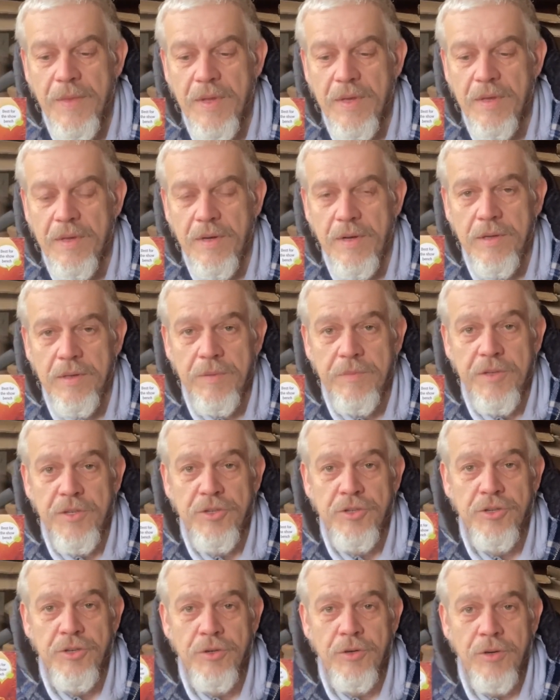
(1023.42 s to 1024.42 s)
kind of
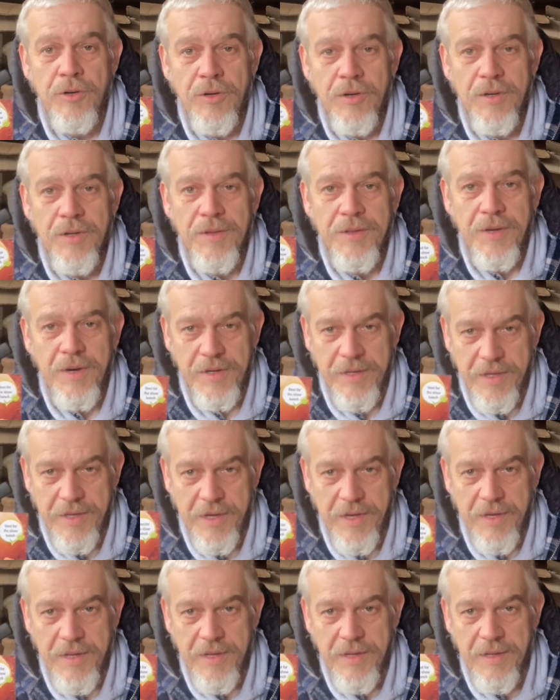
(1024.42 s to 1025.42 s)
ensure that I
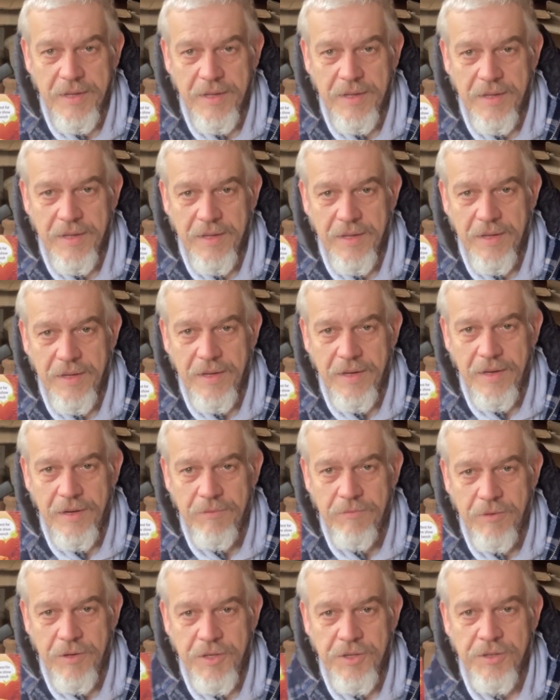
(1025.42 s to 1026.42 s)
get a
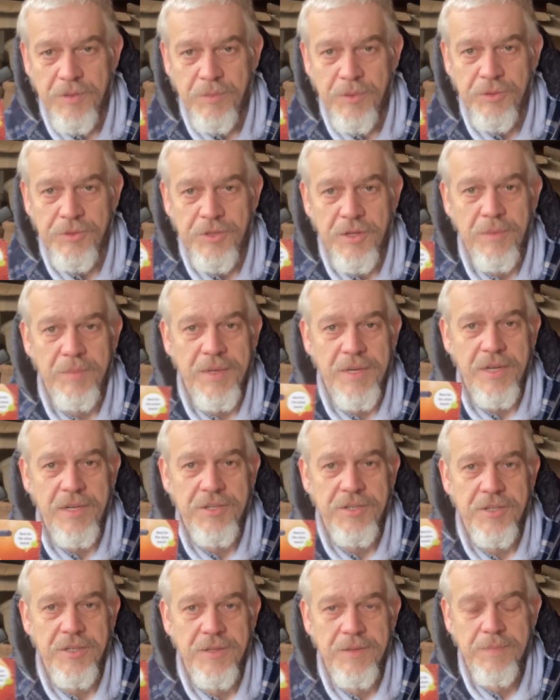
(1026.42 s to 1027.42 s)
reasonable
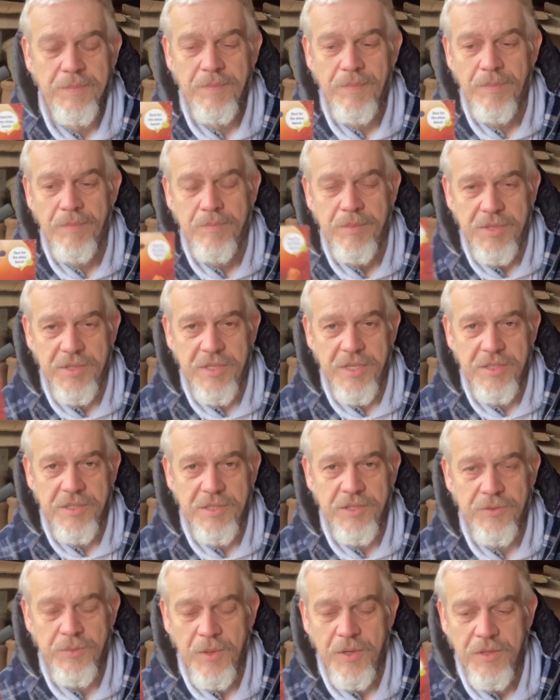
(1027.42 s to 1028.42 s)
germination
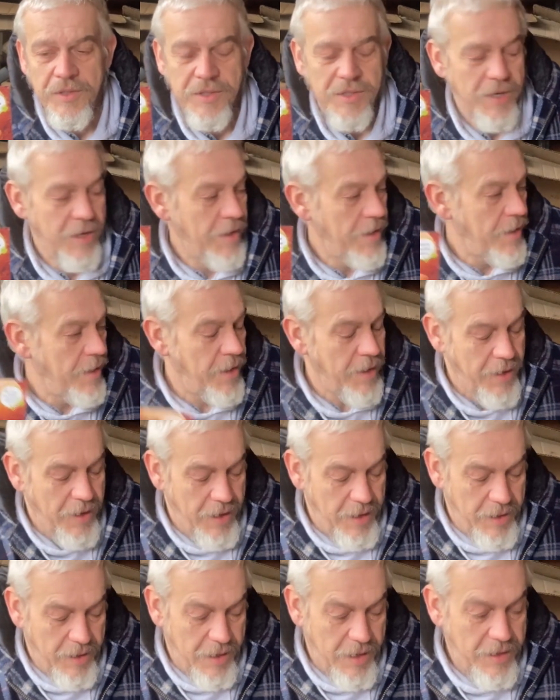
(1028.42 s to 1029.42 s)
percentage wise,
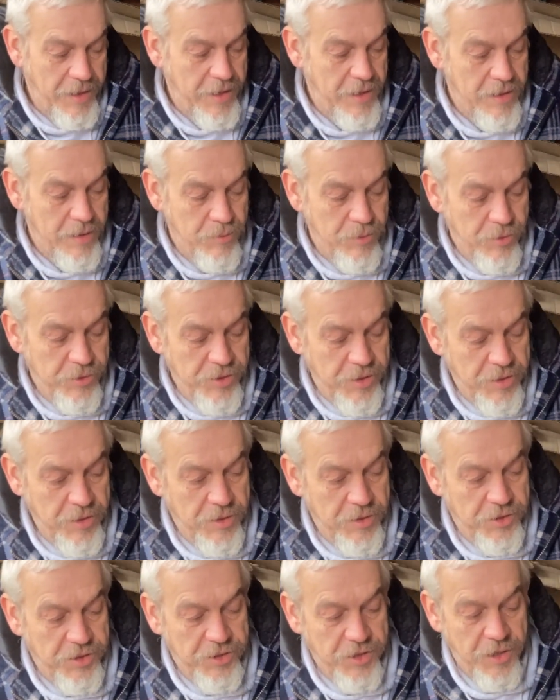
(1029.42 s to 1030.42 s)
and then I'm also going
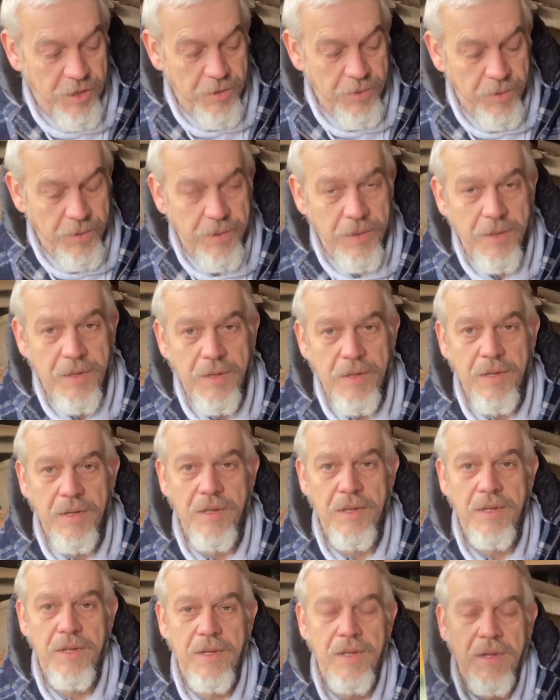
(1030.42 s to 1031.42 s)
to sow
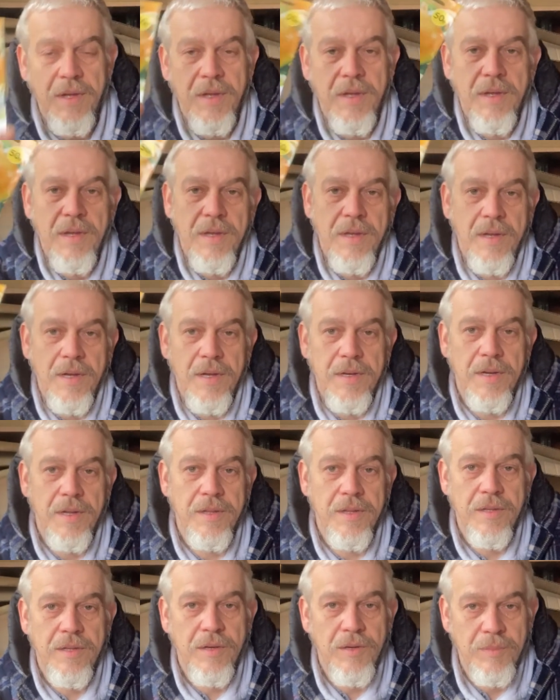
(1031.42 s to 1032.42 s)

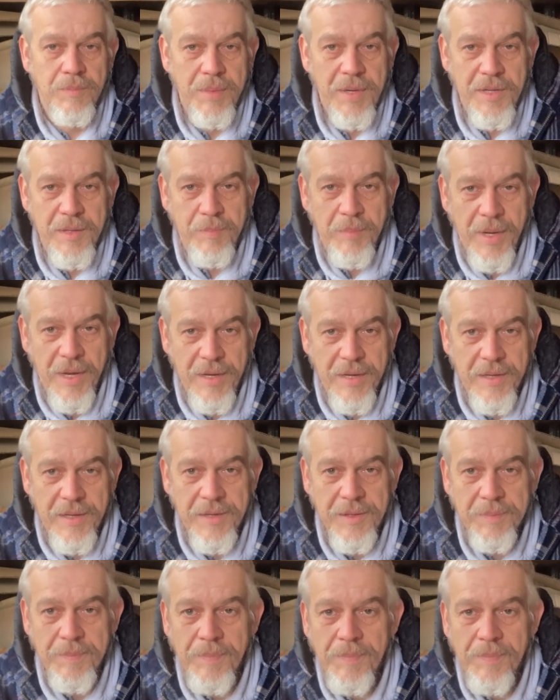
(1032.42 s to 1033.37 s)
another complete packet